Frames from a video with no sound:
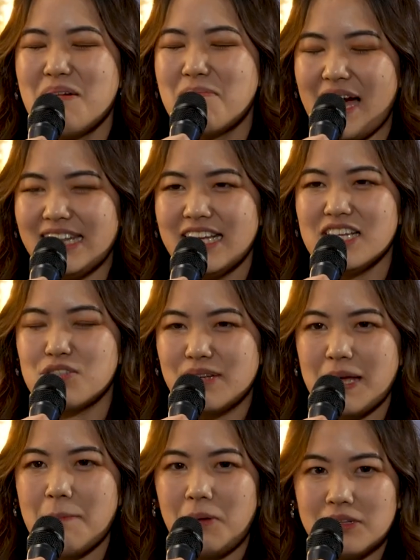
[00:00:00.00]
but I think it's
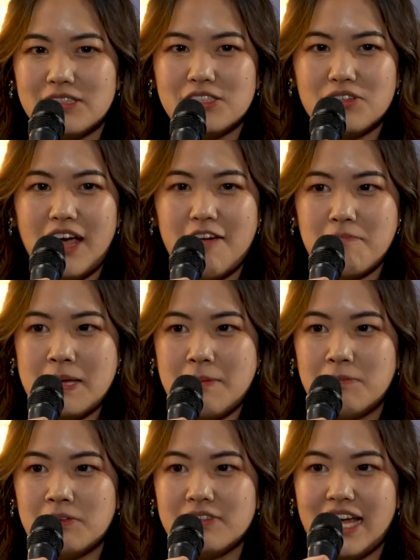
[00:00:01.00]
really important to have
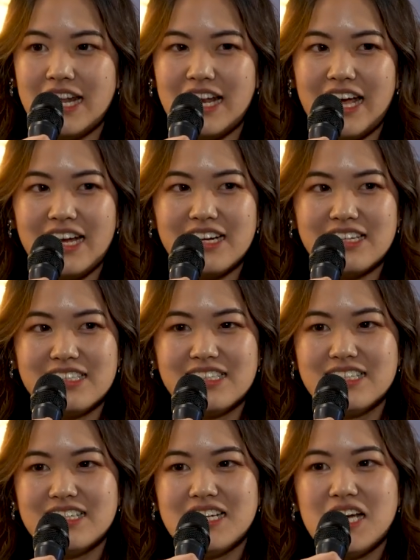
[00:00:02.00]
people that
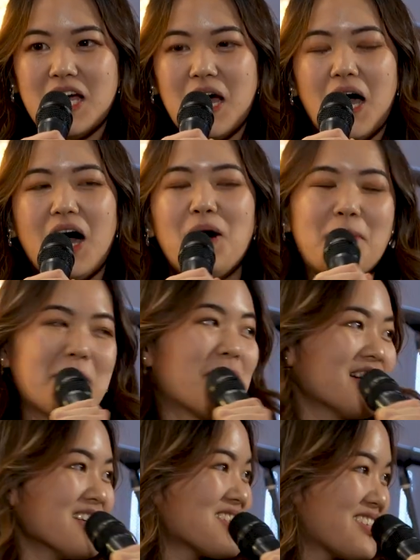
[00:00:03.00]
my
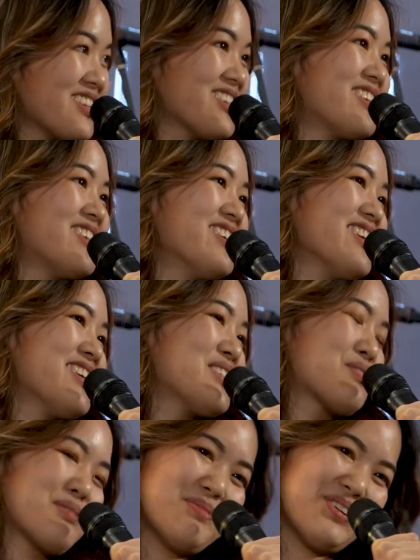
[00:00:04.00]
brother's single,
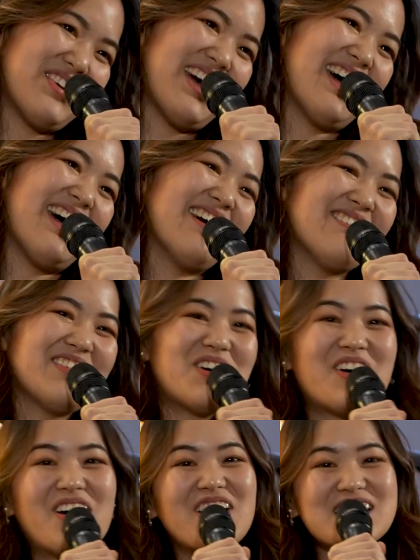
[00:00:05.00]
he's from UM.
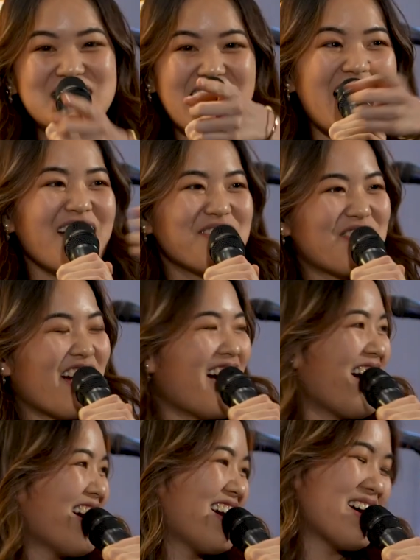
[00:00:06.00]
Oh, it's life,
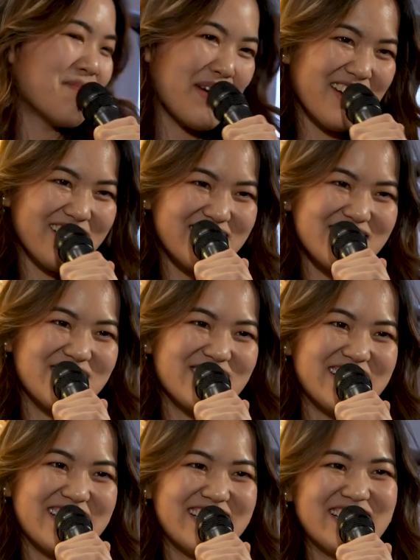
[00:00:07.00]
right? Medical
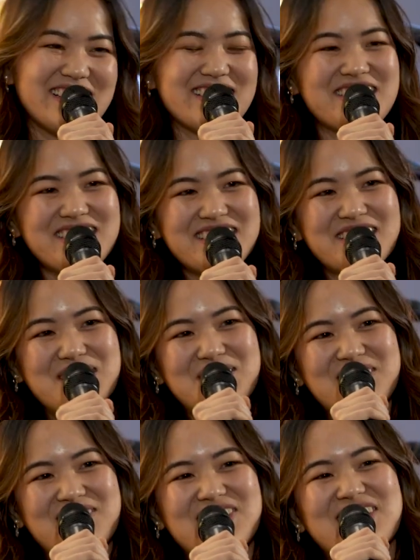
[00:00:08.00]
student
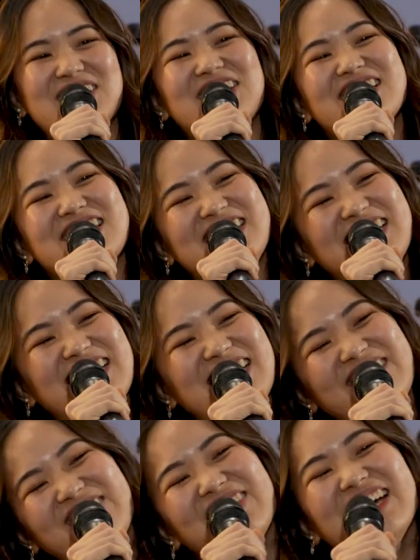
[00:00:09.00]
with
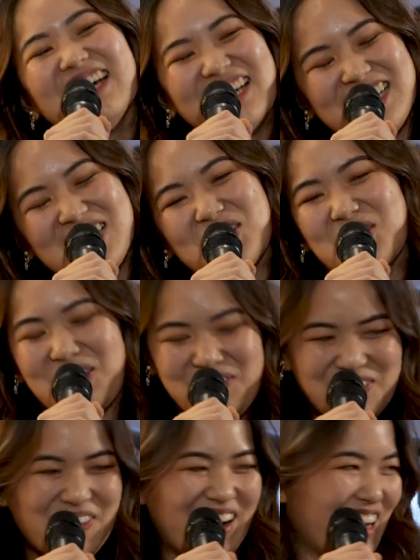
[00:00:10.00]
scholarship. So if
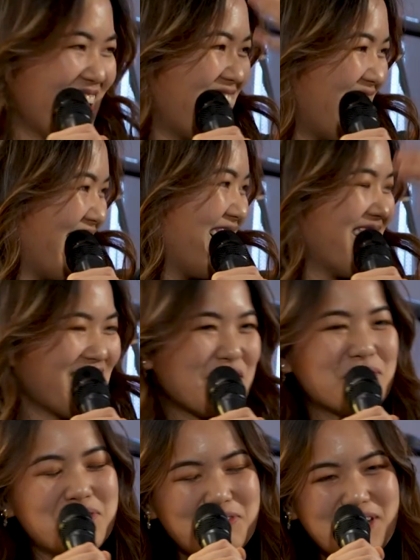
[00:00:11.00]
you want,
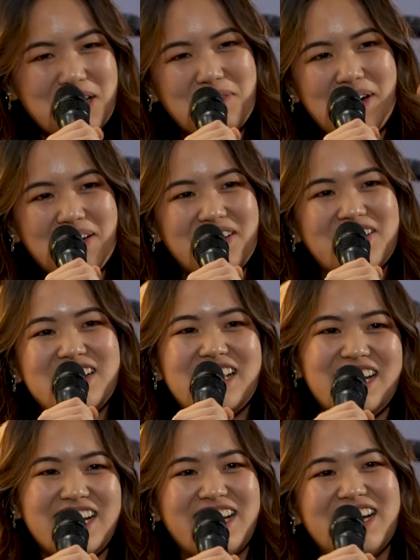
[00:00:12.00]
read the Bible every
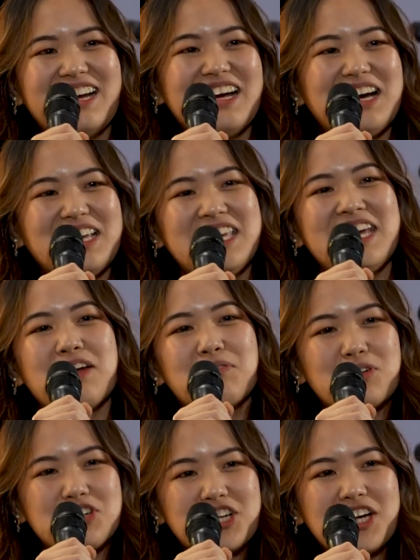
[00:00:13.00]
day. He and
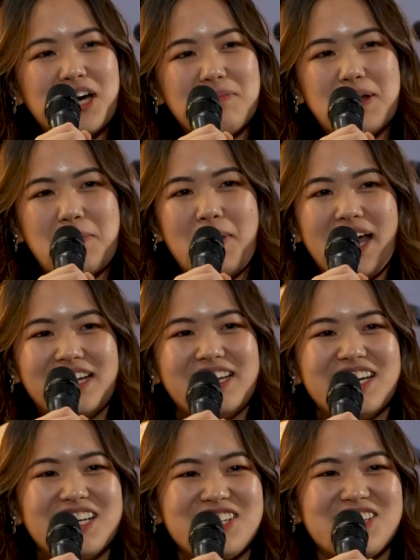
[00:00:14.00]
Roshan come in a
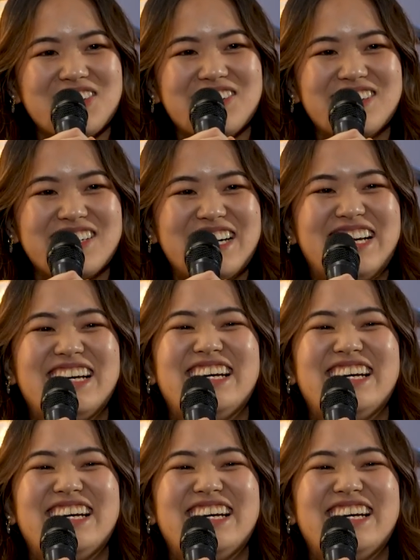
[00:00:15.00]
package, so